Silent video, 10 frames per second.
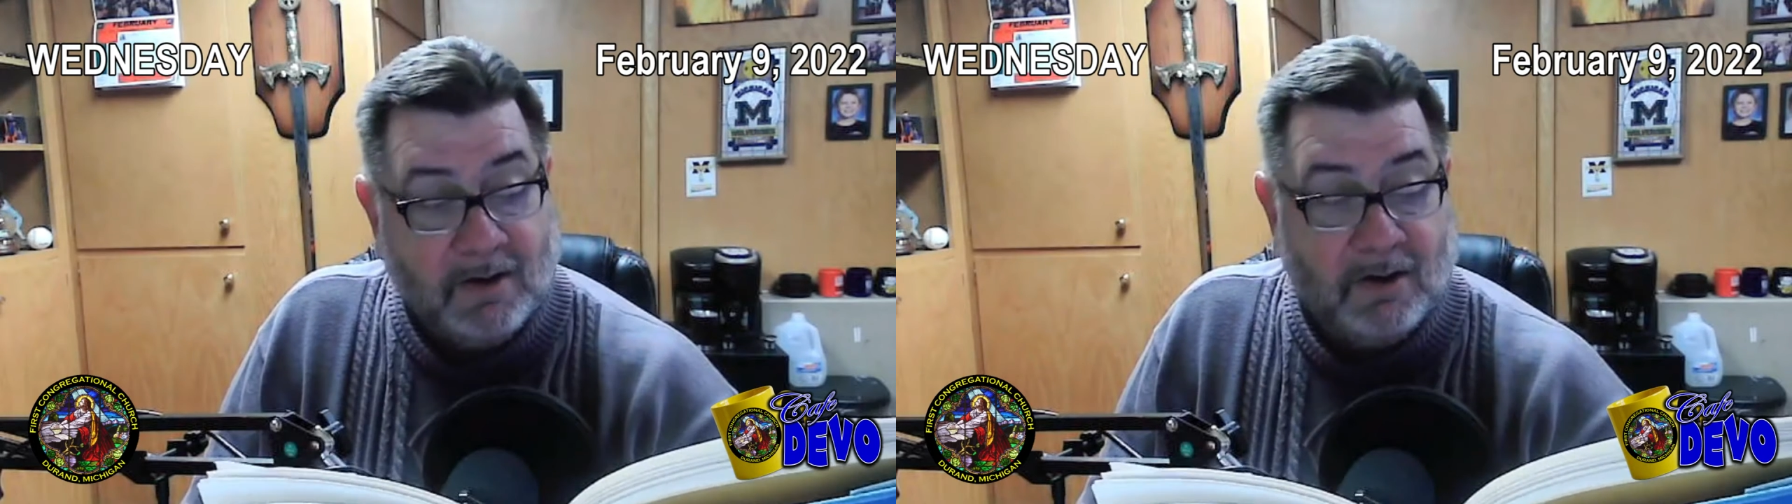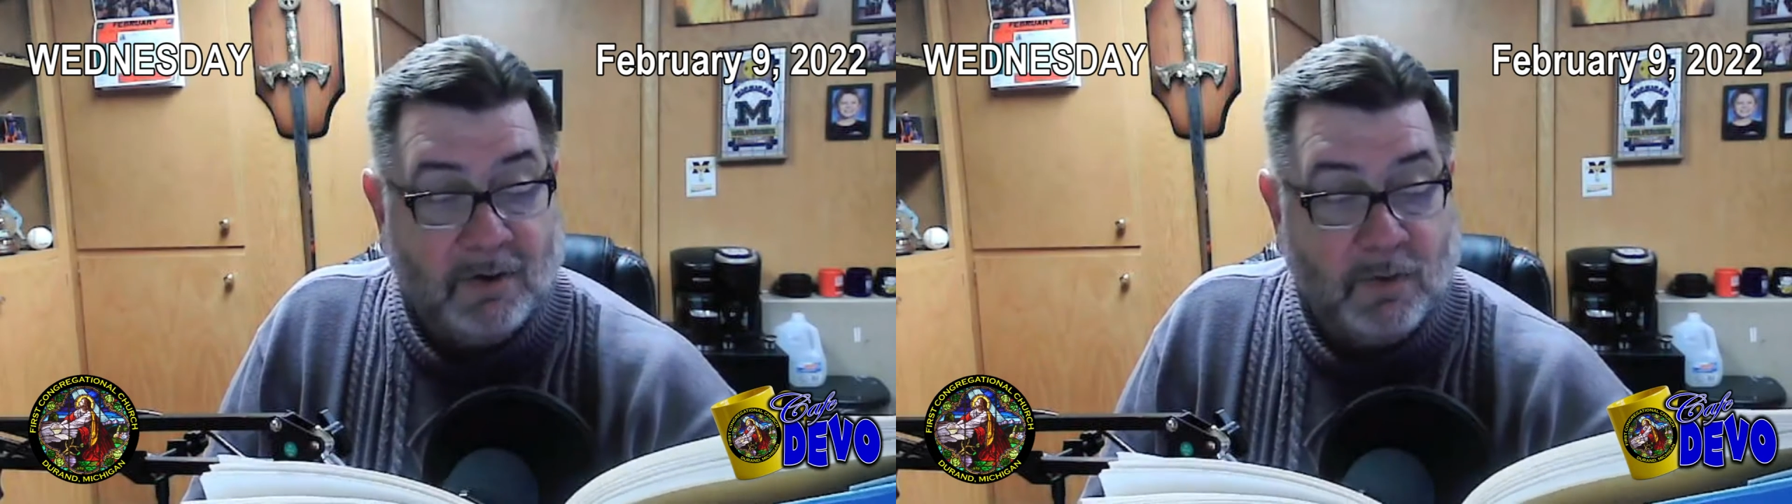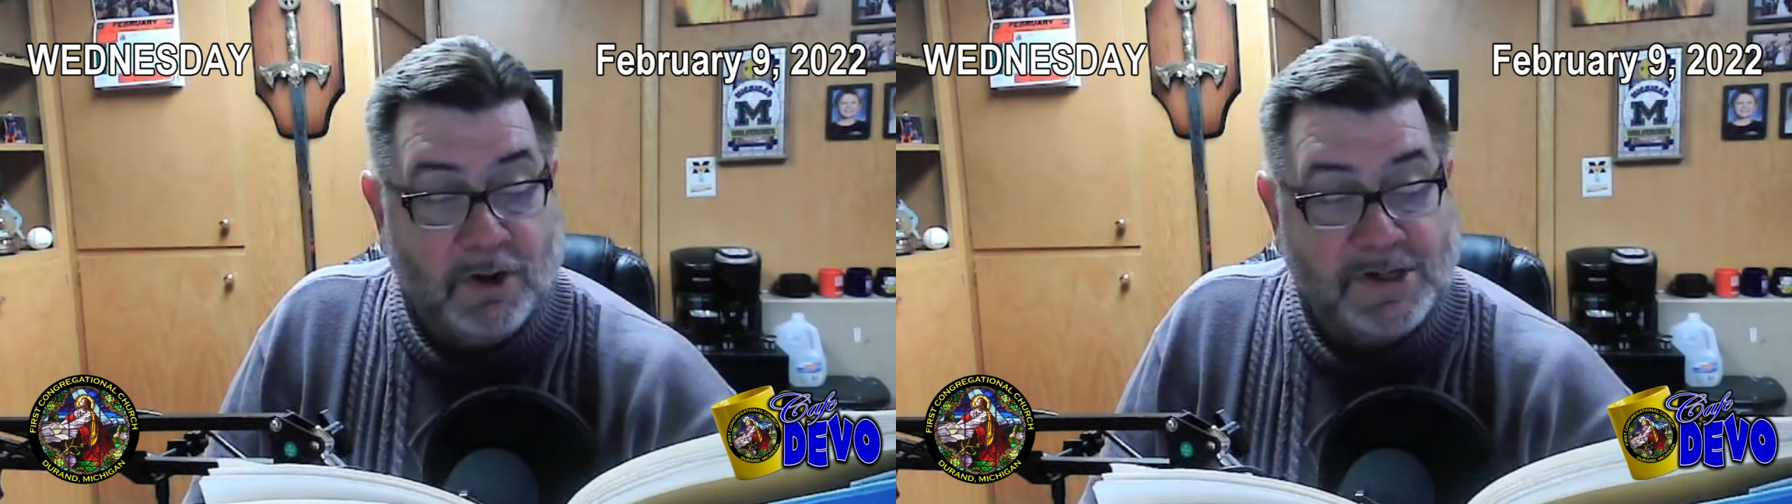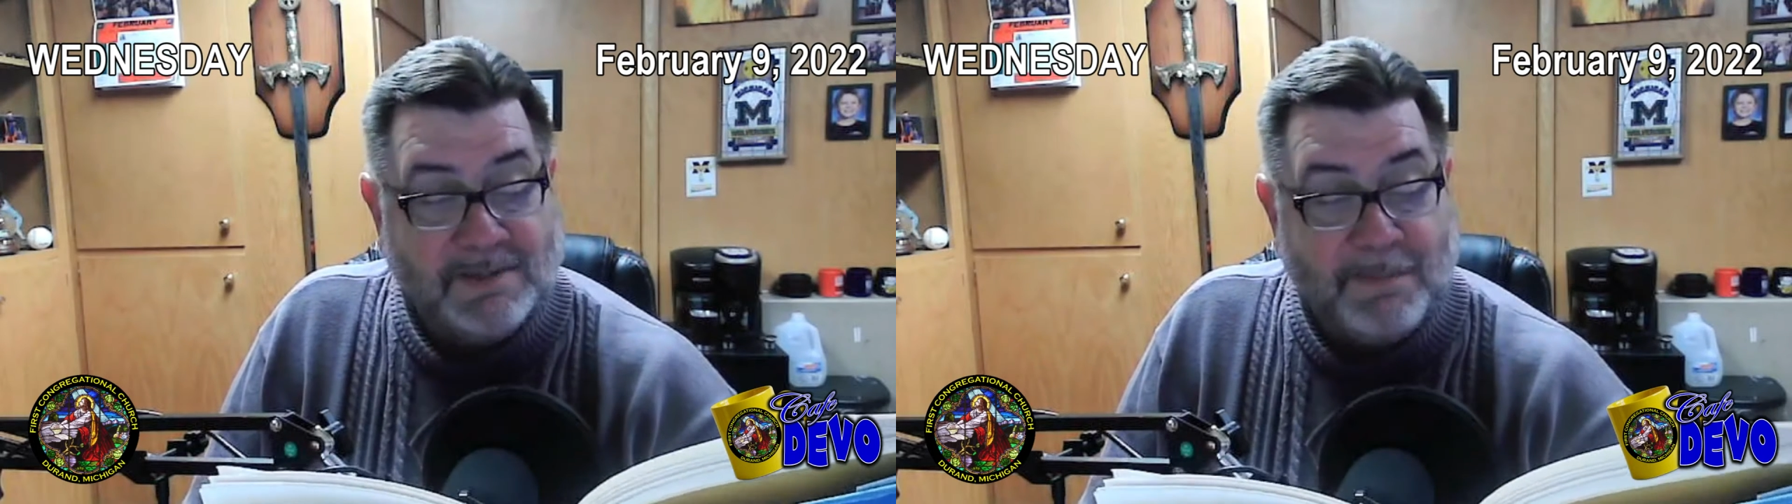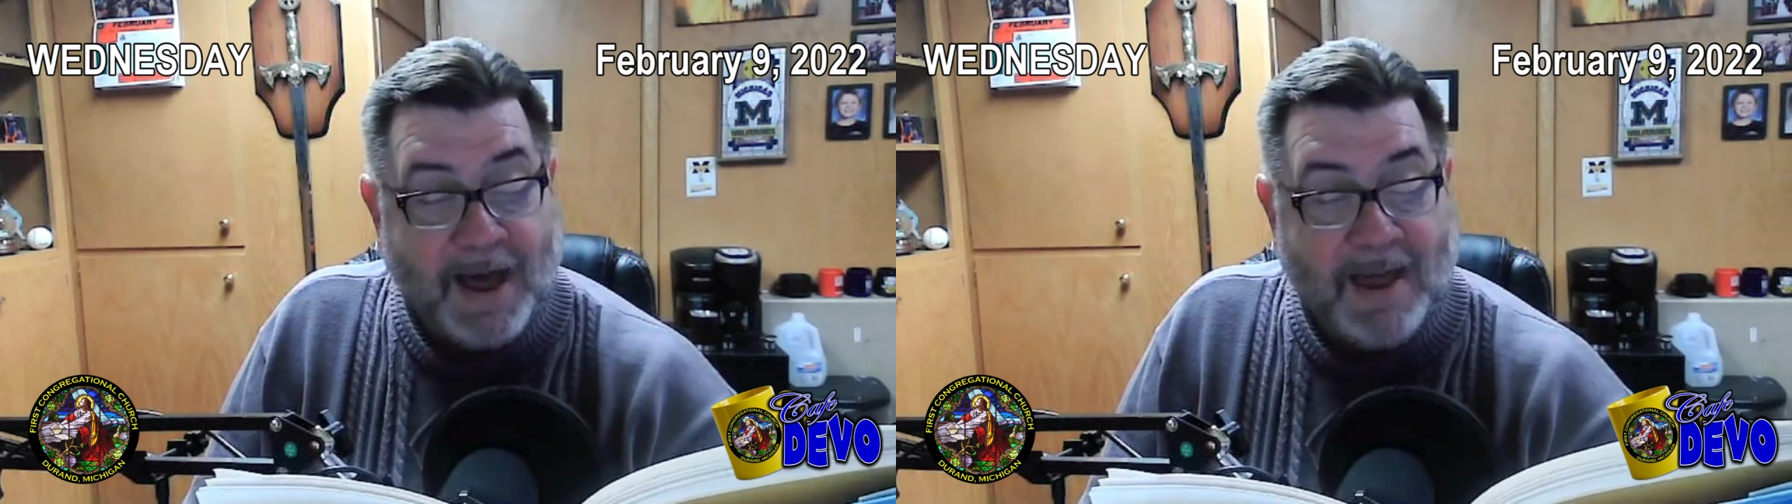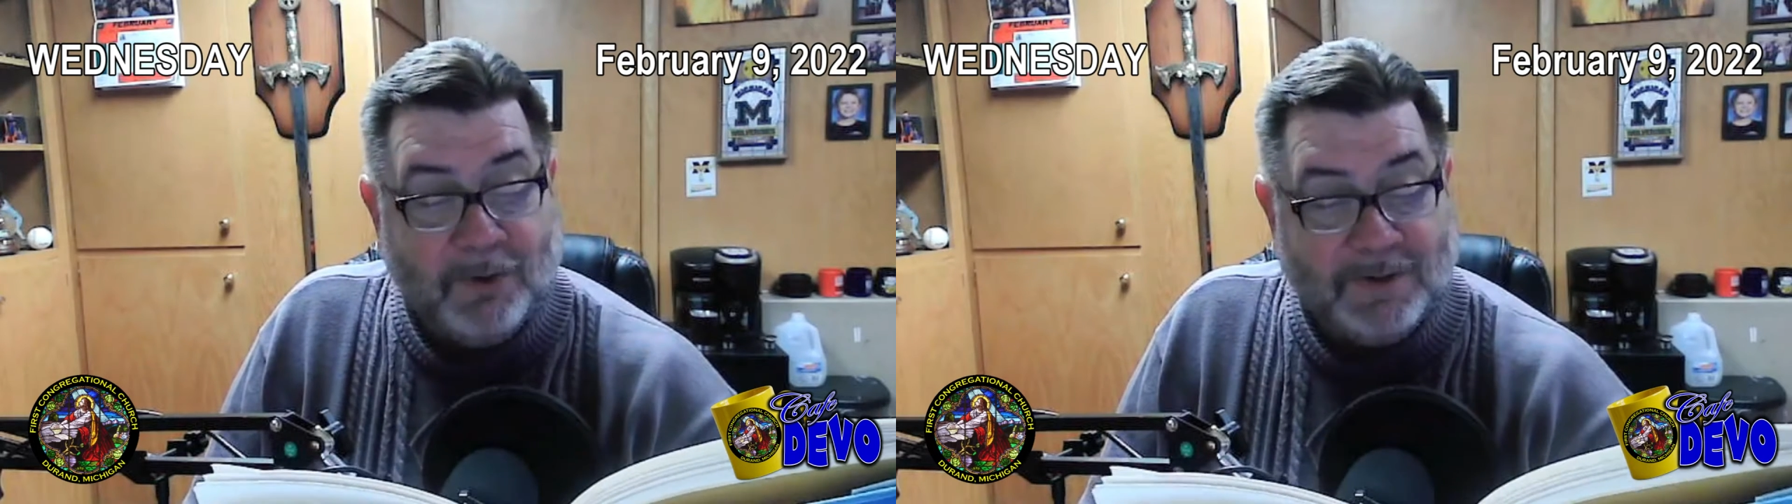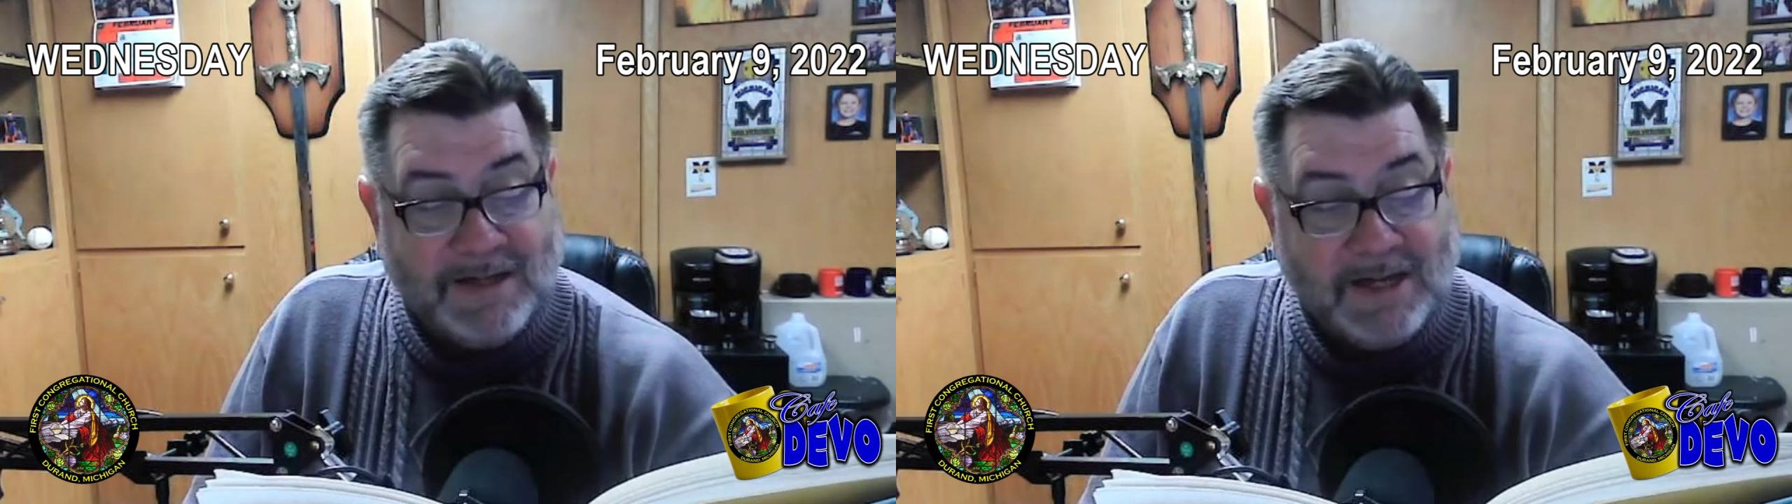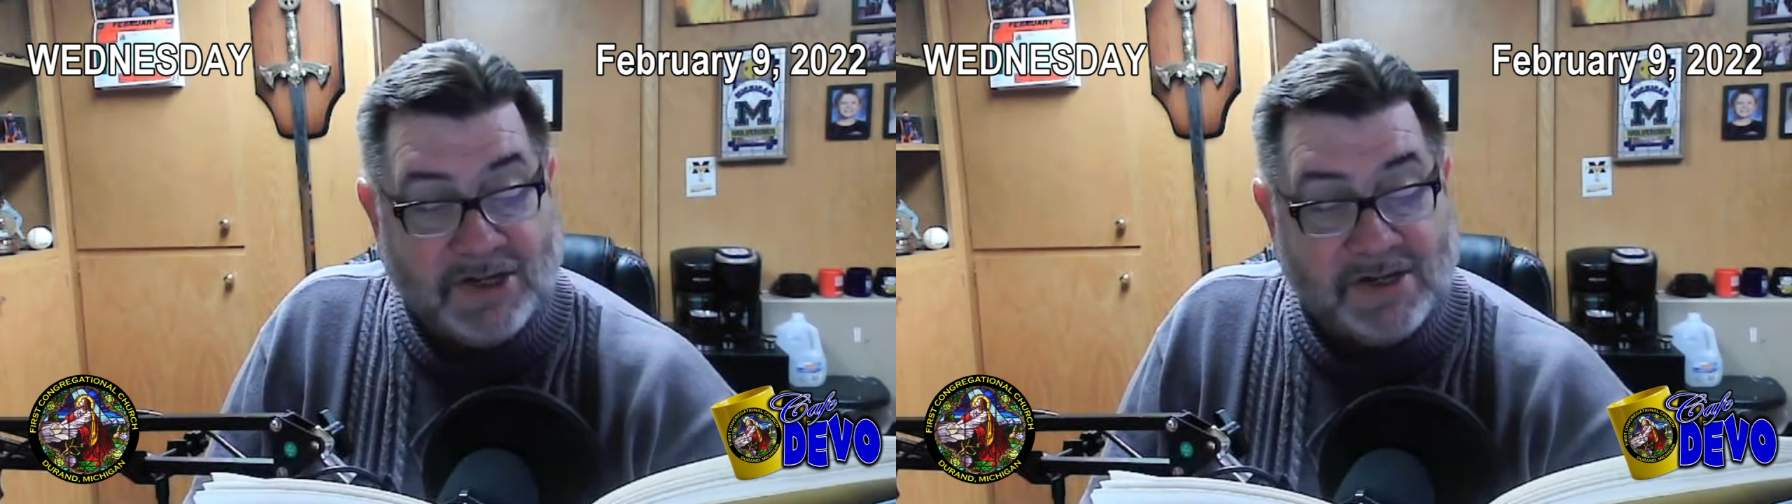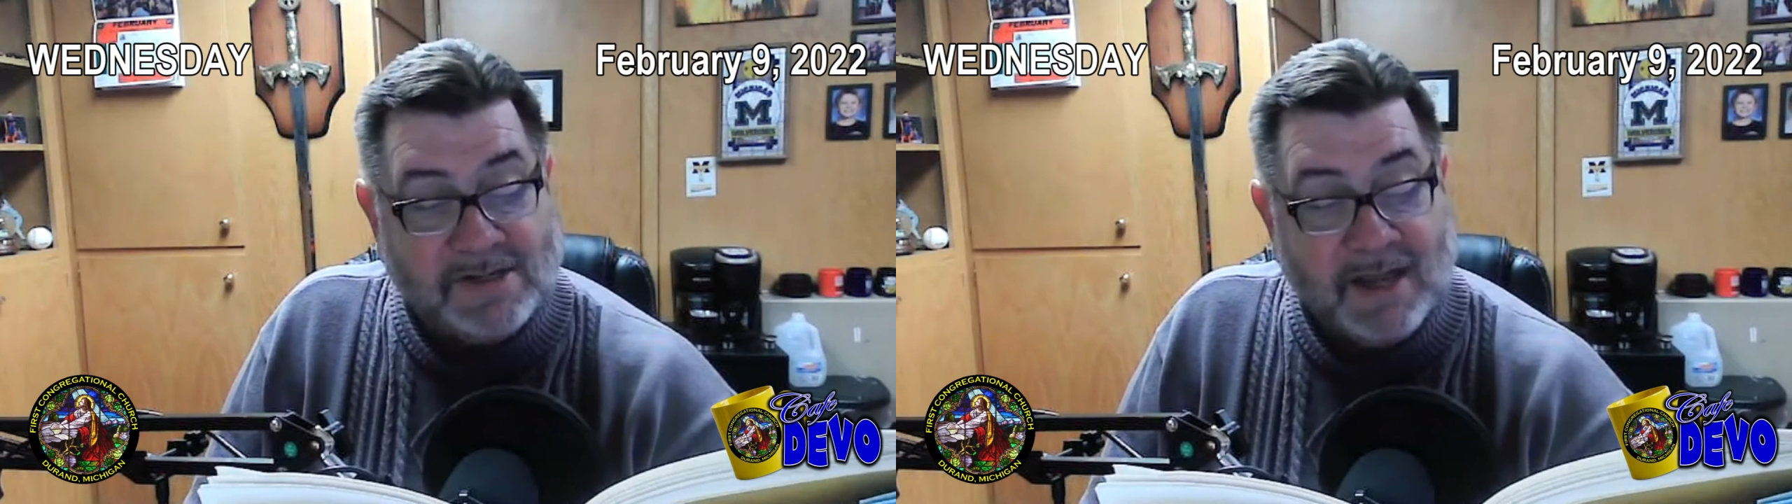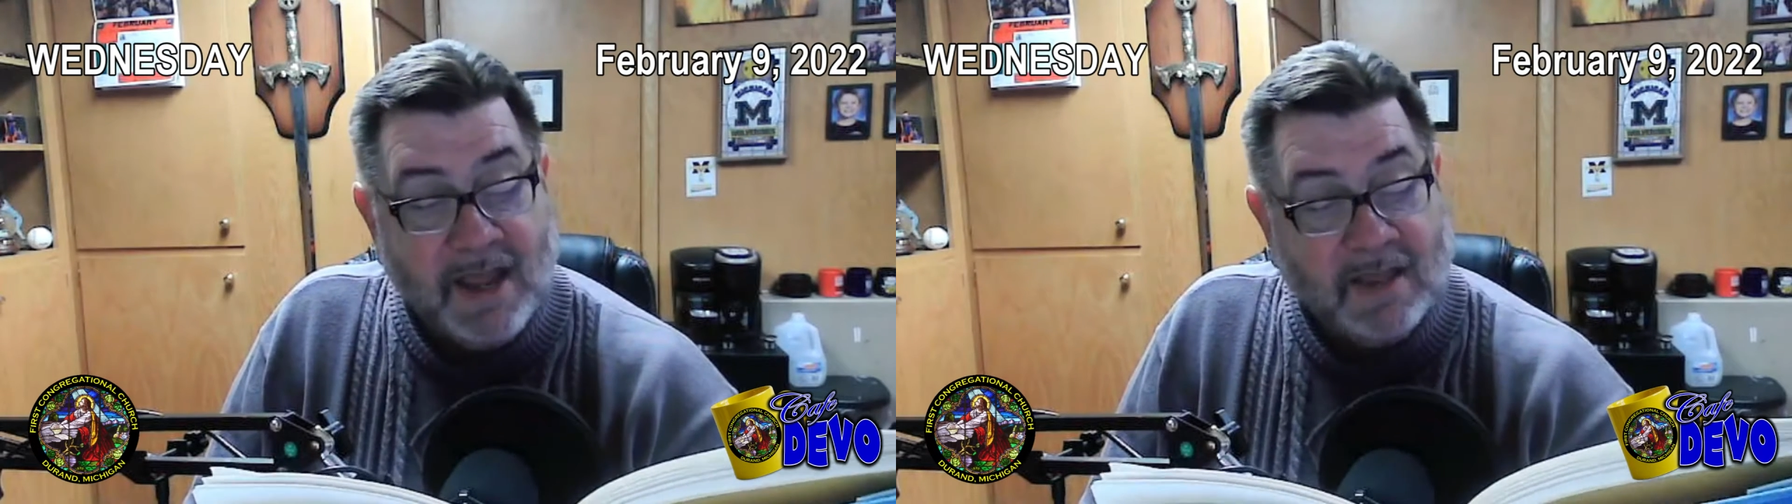In other words, the Bible teaches